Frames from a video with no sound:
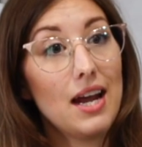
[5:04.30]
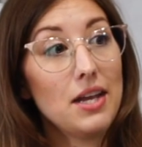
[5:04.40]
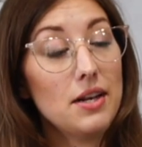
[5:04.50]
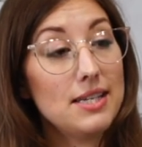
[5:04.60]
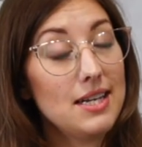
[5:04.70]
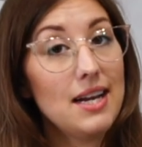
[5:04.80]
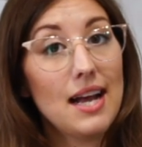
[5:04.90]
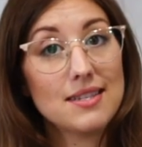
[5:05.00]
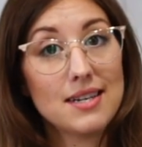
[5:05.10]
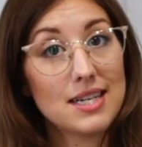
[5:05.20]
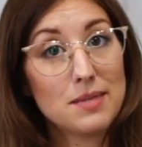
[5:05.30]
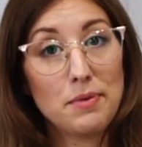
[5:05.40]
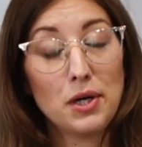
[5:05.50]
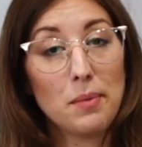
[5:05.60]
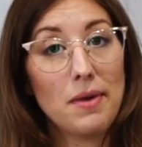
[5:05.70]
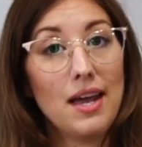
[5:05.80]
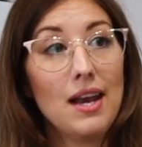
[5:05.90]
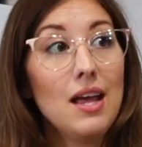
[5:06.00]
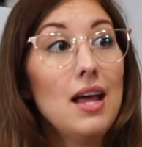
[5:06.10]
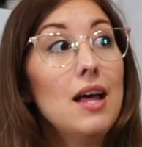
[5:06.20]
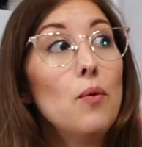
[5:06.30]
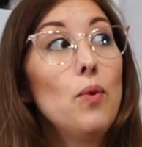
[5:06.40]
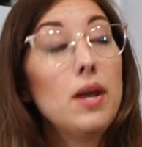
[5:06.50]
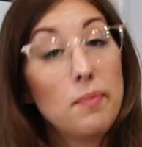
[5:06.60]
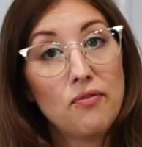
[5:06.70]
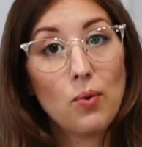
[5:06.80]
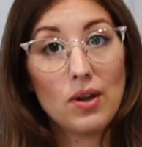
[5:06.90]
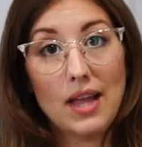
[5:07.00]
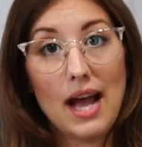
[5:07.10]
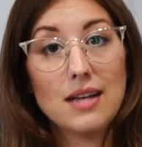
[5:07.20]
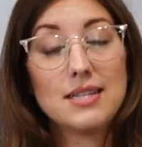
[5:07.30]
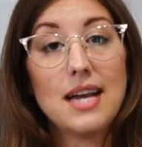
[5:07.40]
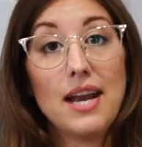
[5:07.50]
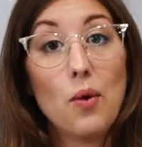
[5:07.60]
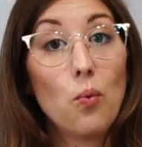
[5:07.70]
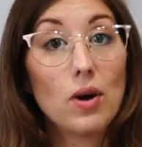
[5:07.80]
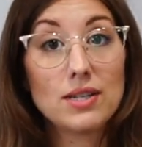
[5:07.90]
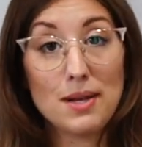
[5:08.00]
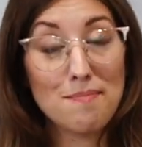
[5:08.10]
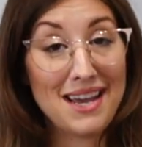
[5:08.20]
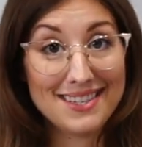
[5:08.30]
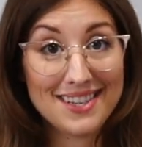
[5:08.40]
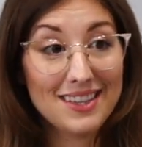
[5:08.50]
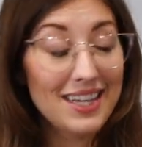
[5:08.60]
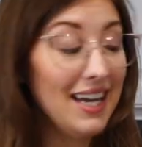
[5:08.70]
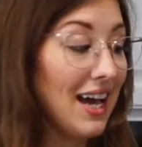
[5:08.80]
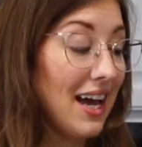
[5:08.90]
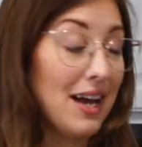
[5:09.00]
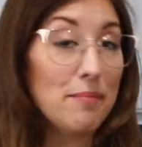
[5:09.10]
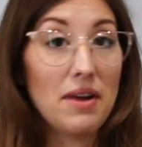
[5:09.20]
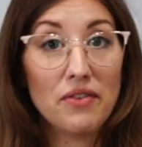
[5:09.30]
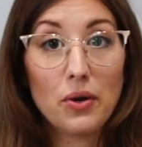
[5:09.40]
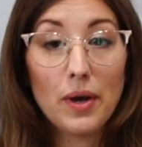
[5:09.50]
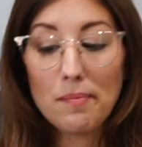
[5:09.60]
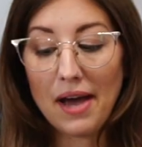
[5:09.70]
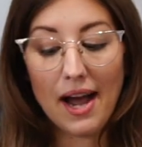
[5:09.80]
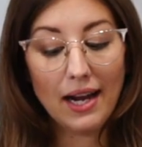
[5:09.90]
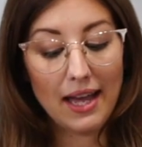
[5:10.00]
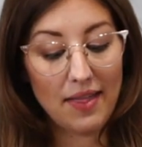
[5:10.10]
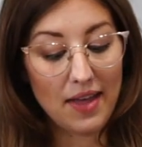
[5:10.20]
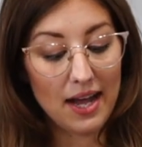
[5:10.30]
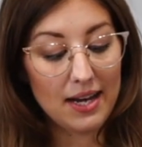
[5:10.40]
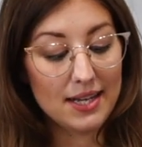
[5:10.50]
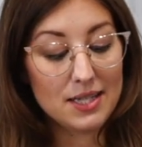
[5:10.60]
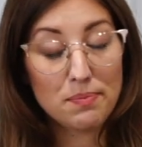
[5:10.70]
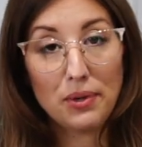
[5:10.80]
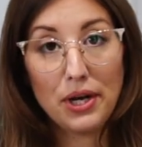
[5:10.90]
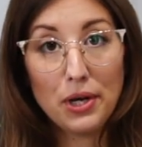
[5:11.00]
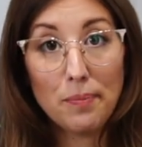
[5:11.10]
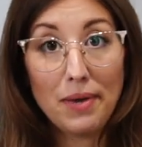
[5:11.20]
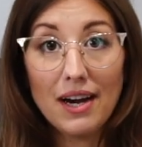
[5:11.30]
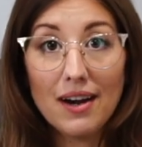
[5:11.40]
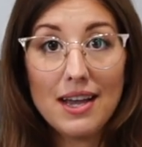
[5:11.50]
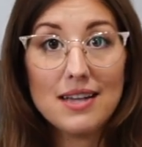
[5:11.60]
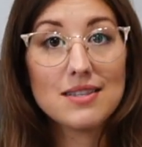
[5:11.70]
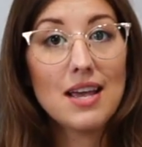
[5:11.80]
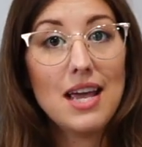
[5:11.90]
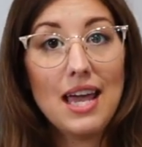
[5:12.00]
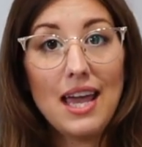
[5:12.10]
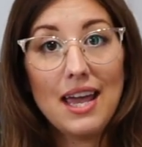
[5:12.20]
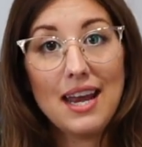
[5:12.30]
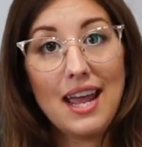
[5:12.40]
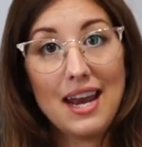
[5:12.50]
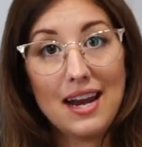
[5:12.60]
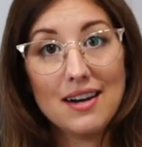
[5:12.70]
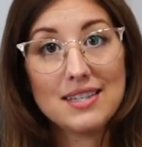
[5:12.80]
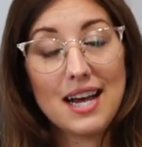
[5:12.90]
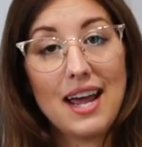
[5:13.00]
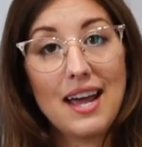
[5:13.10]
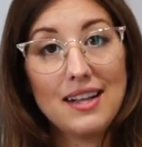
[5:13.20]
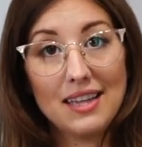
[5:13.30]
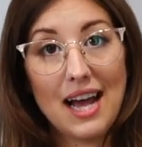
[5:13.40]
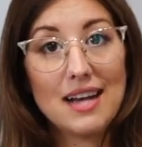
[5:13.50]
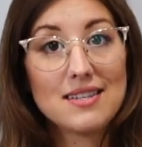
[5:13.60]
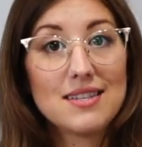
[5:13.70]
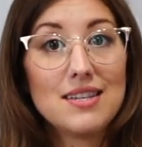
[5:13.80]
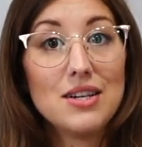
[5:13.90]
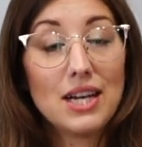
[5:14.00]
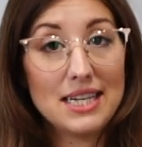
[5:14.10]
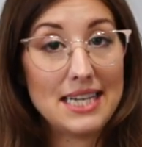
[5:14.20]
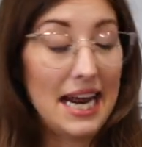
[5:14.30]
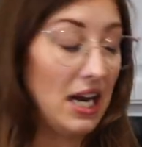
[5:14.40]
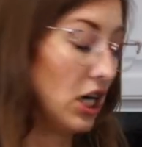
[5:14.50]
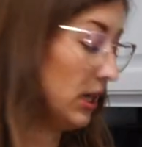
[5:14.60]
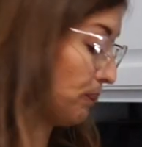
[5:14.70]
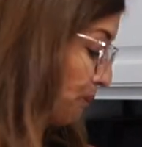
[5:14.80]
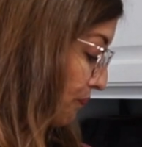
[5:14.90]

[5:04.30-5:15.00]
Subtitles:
I did it as an experiment week before last, and it worked amazingly, and I'm never going back. And that is putting your berries in an airtight glass container.